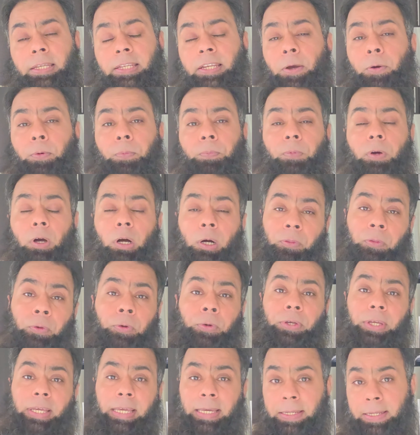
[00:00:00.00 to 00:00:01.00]
Now,
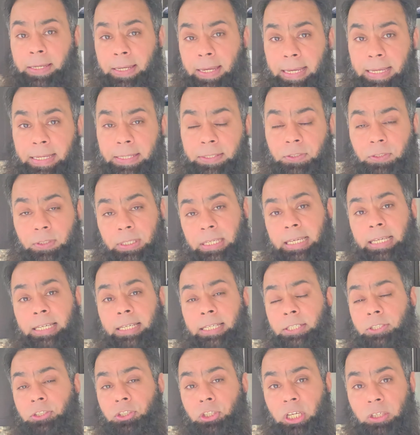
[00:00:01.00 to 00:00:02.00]
although it is
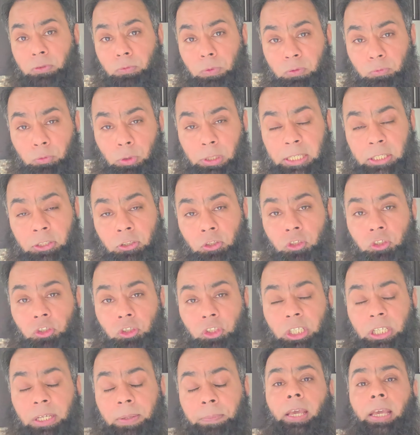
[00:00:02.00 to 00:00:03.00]
a genuine
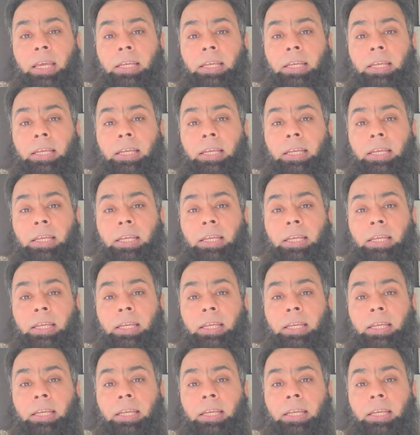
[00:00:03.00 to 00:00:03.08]
relationship